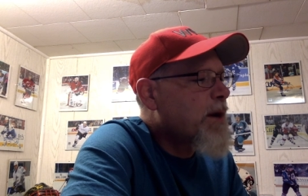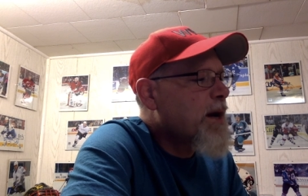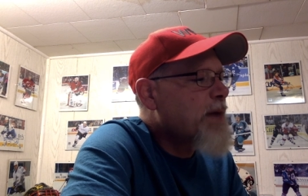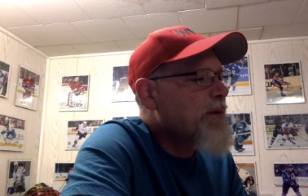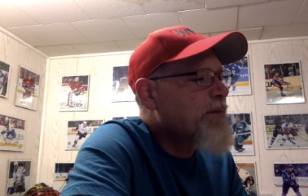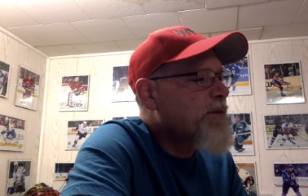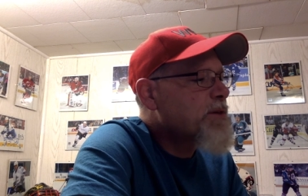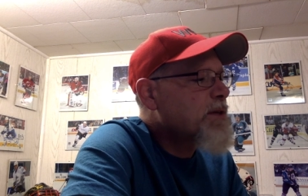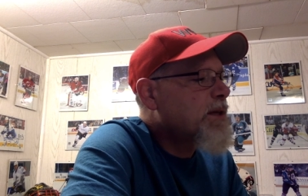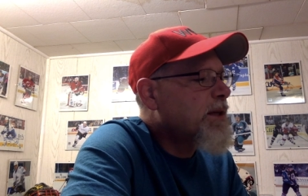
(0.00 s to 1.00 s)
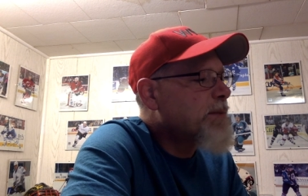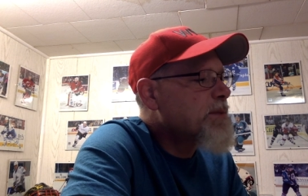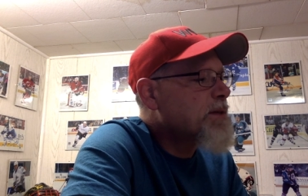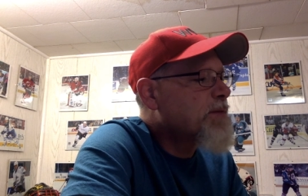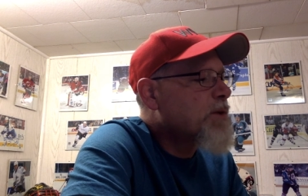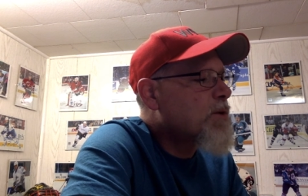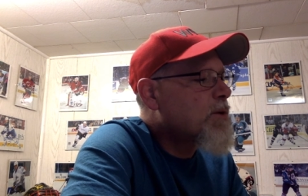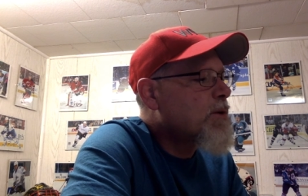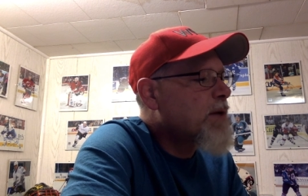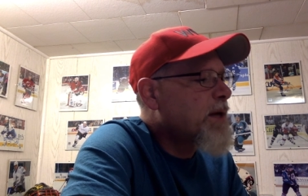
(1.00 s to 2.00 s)
I got my first glimpse of the
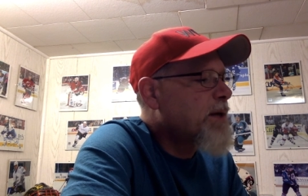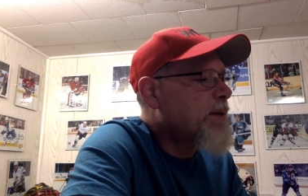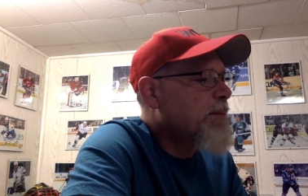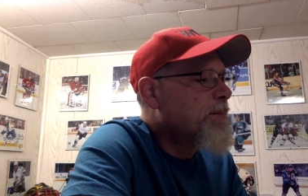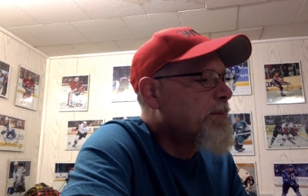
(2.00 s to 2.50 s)
coral kingdom.